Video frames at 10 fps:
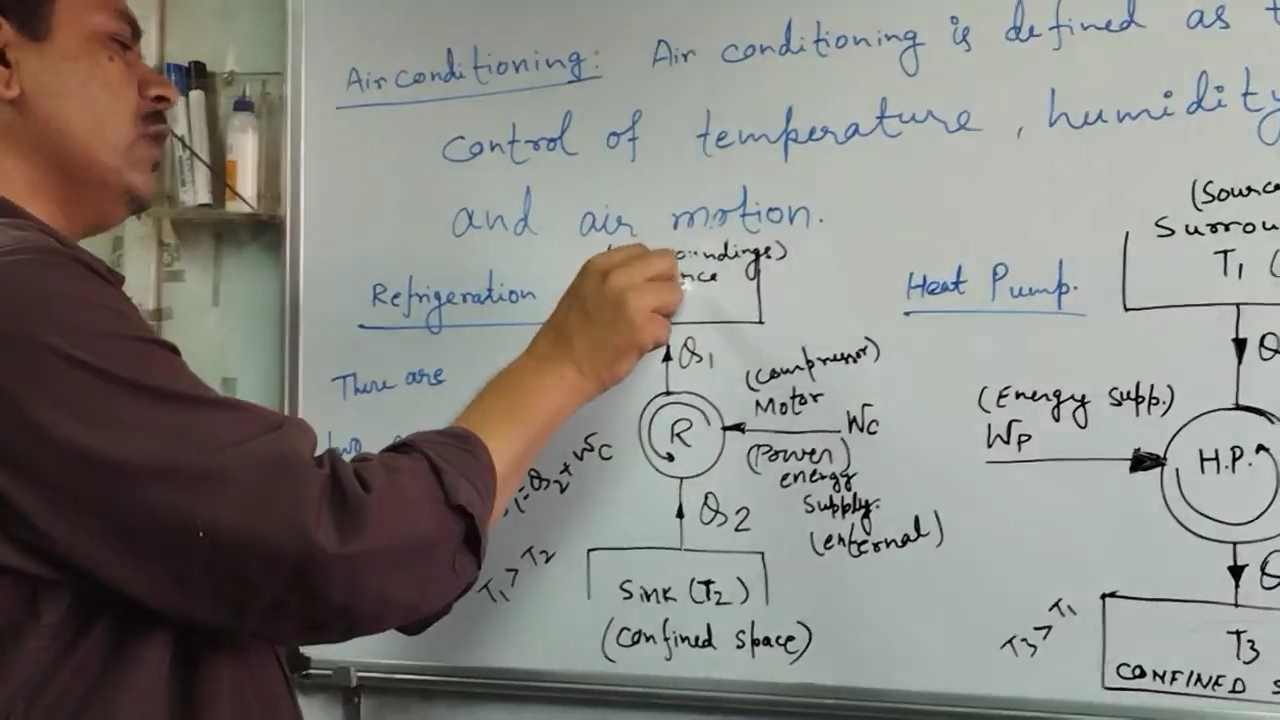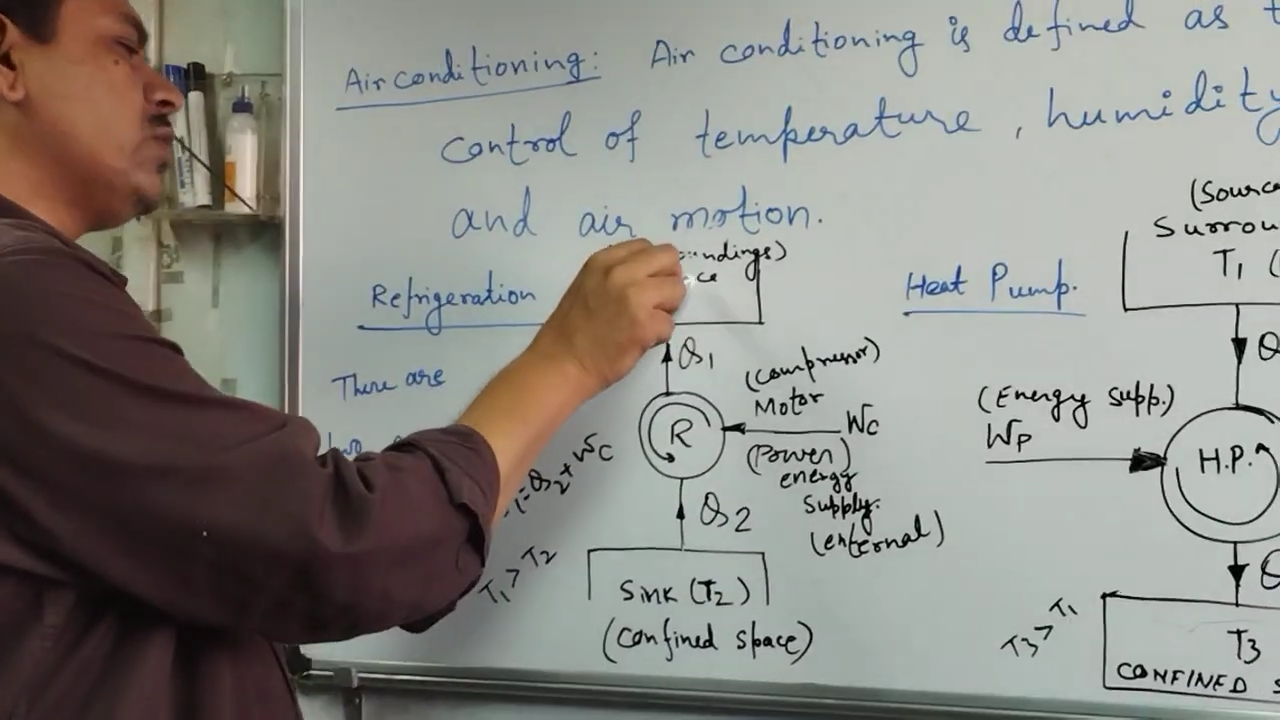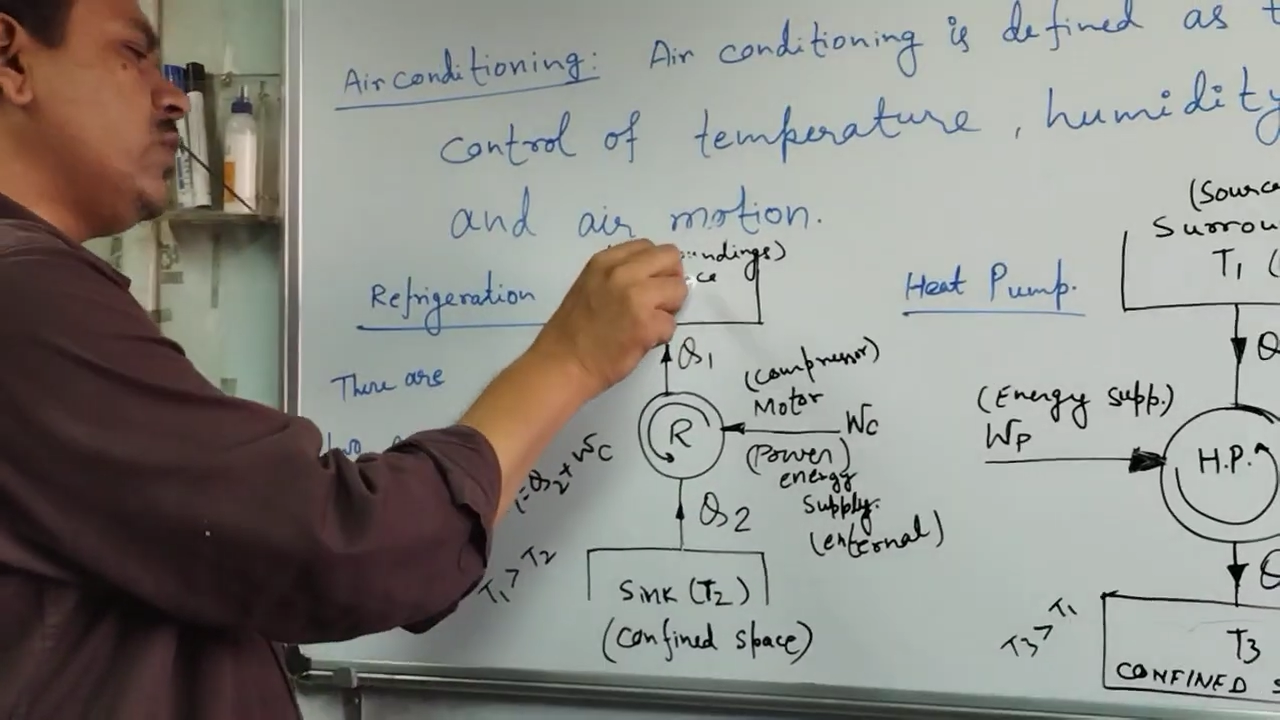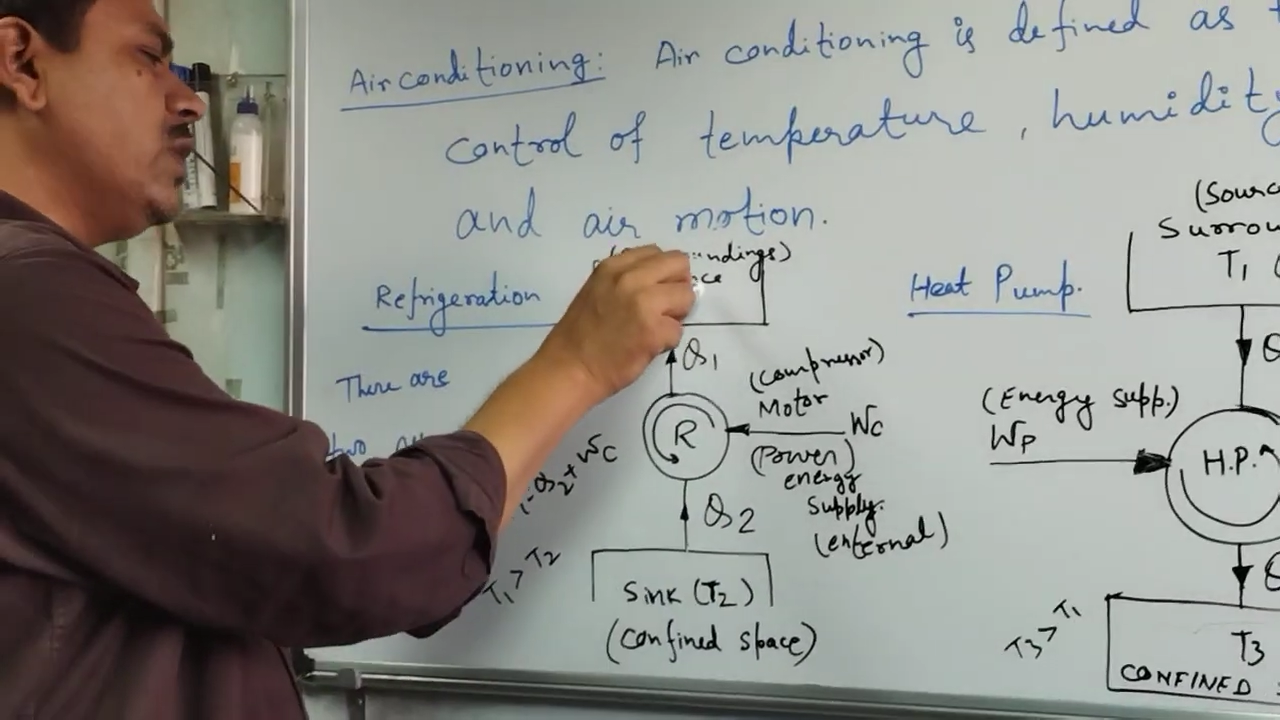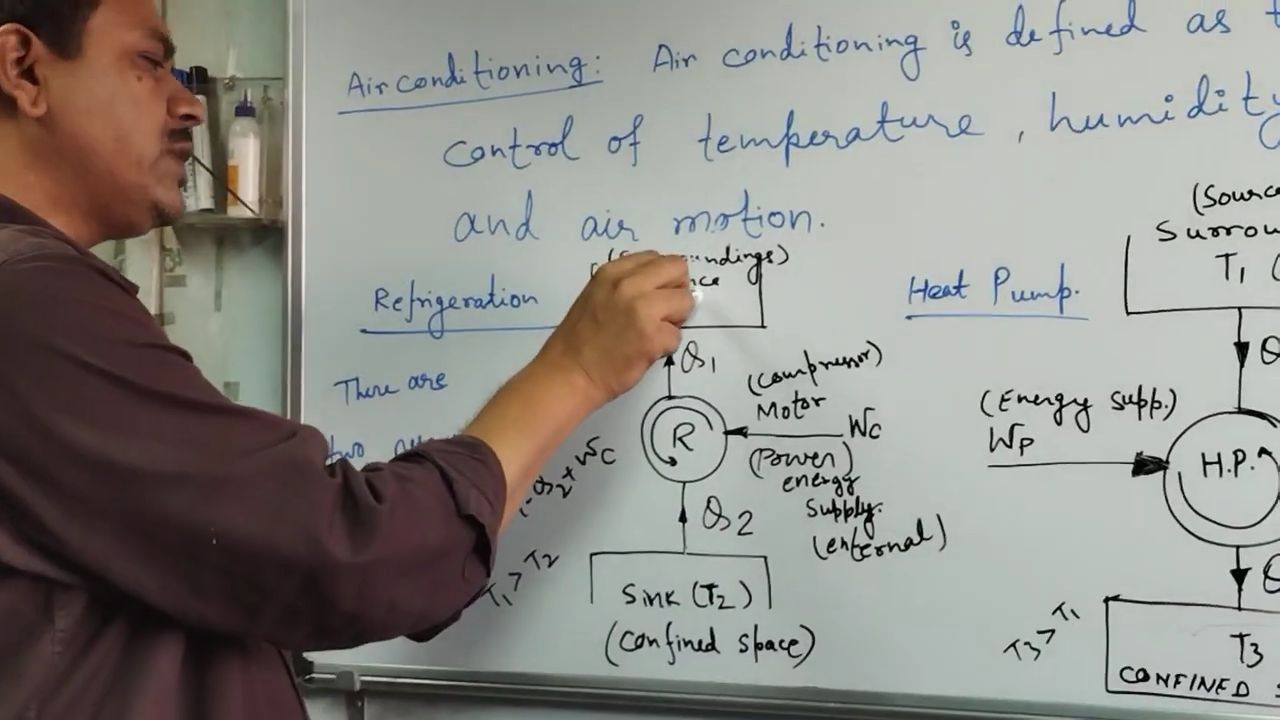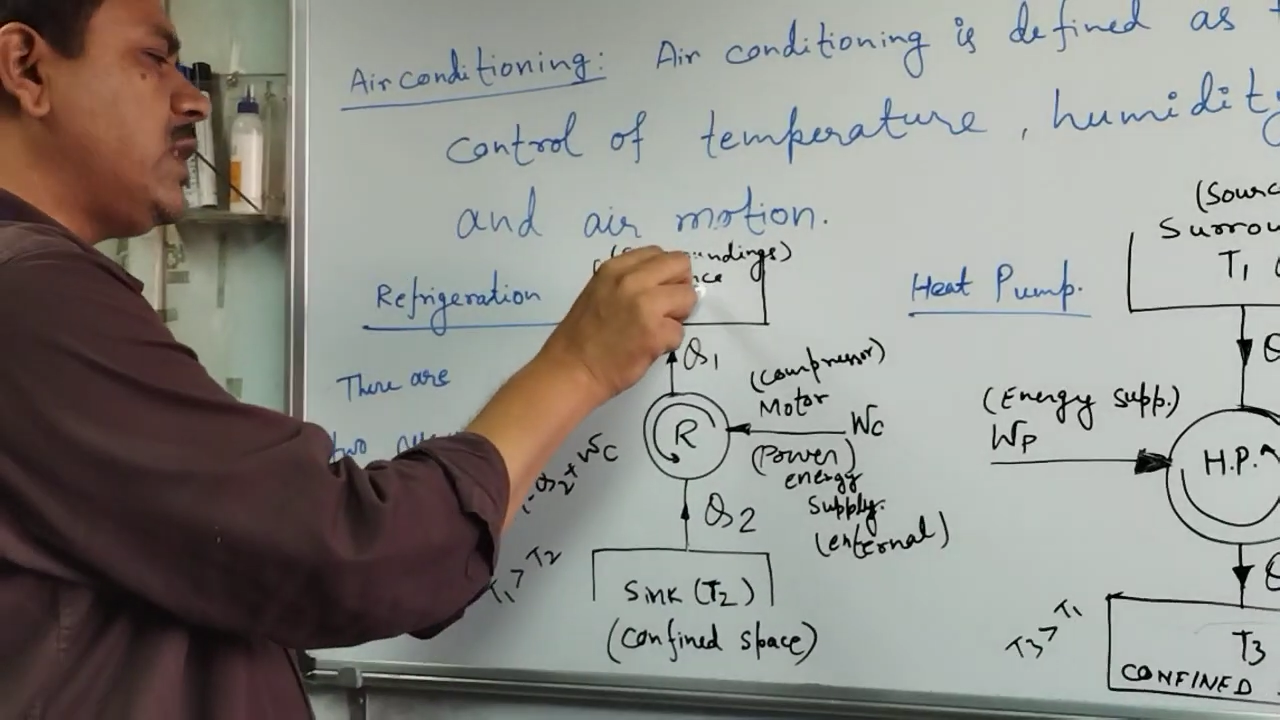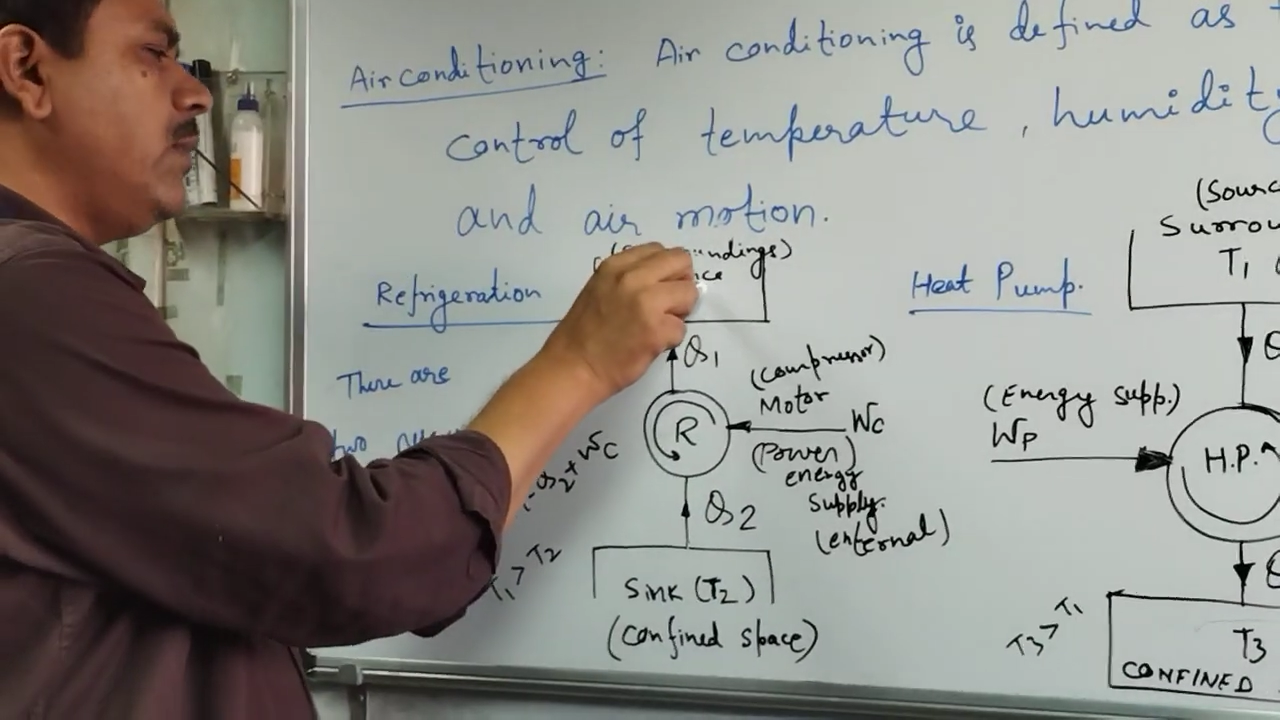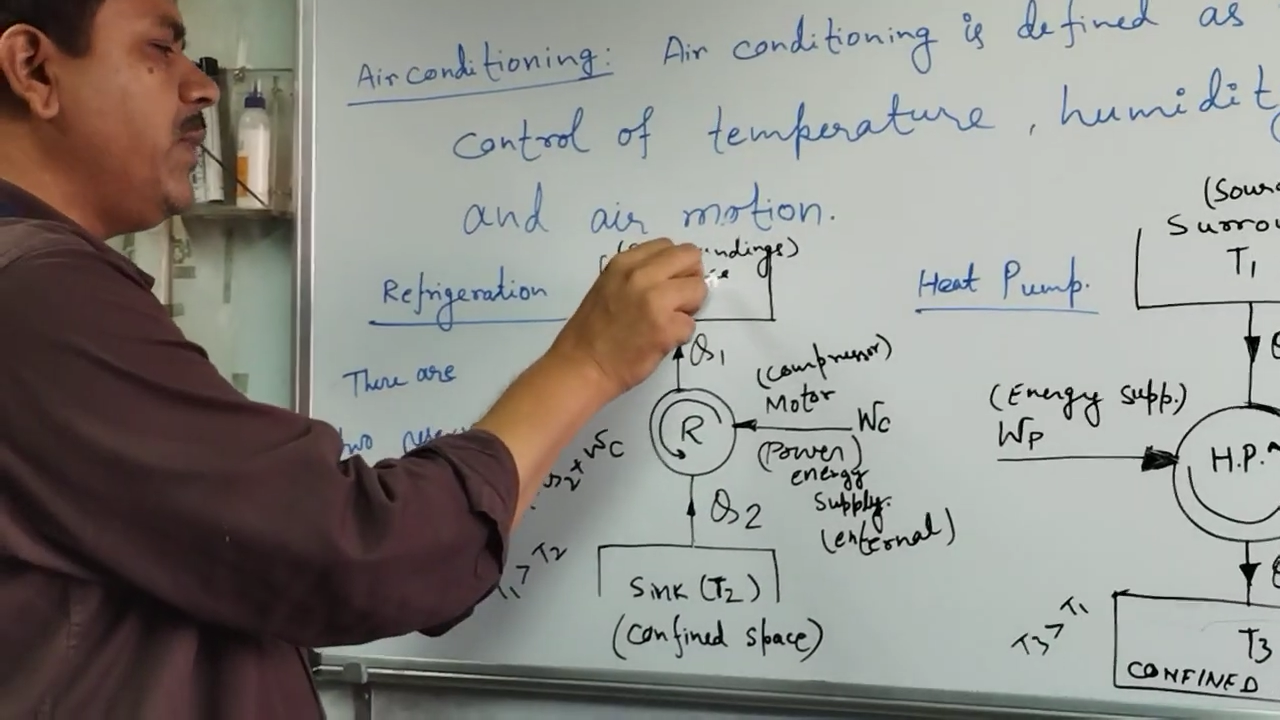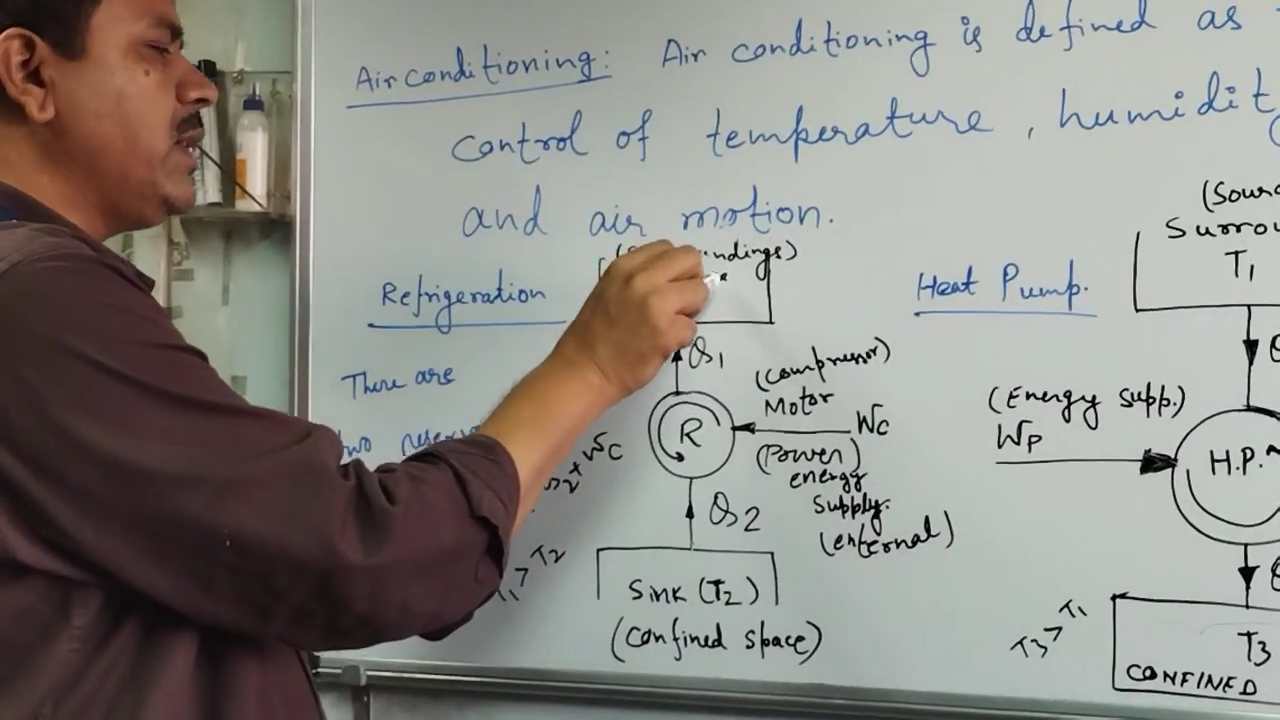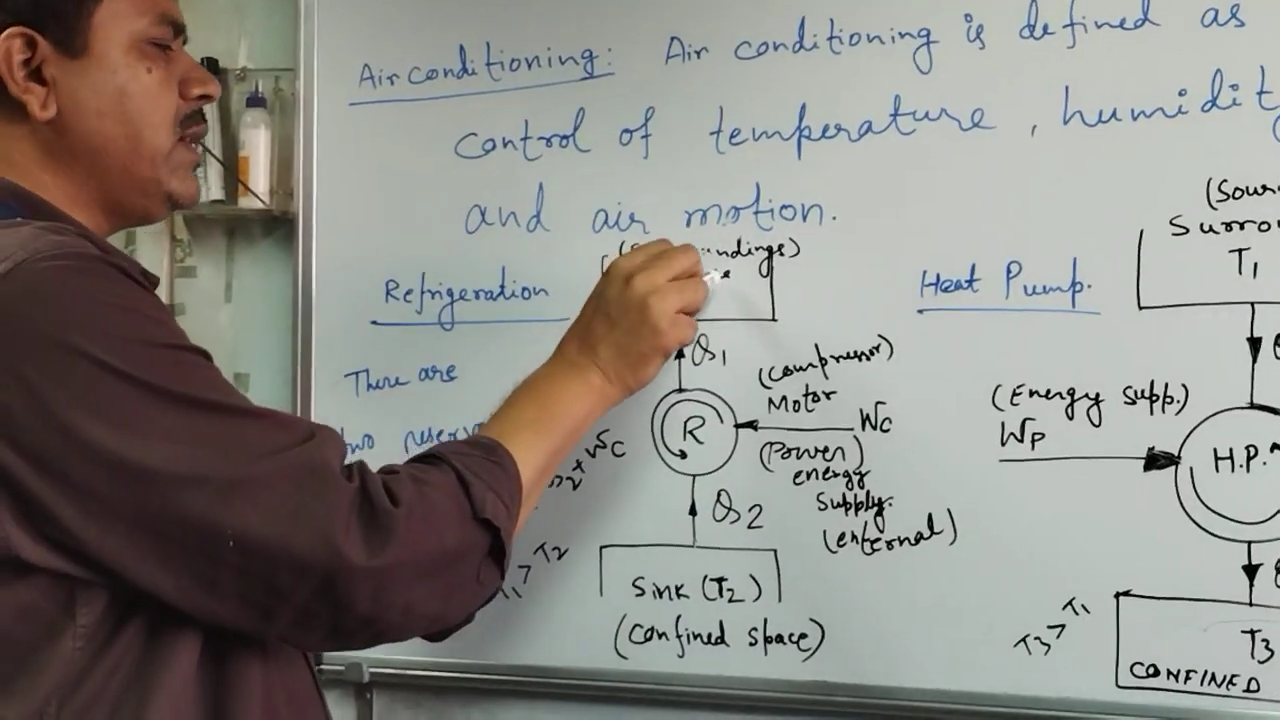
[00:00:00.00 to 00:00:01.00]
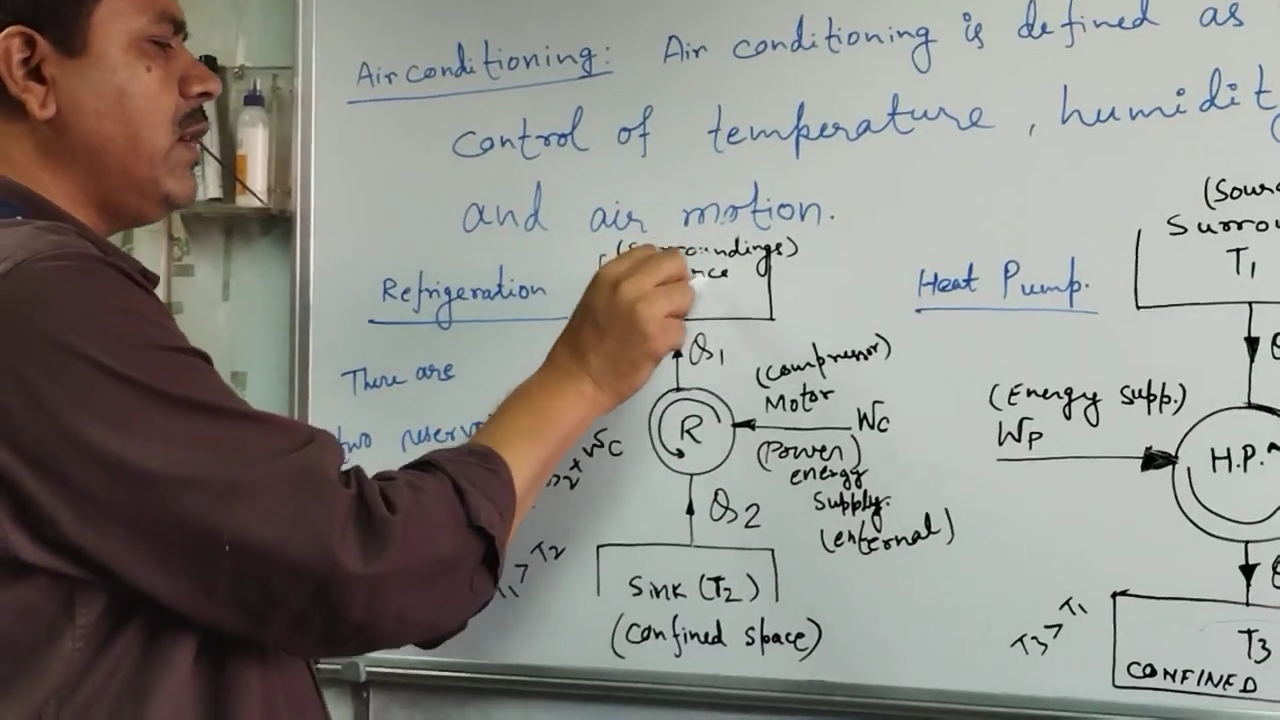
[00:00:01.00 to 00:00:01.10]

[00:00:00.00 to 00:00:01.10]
source temperature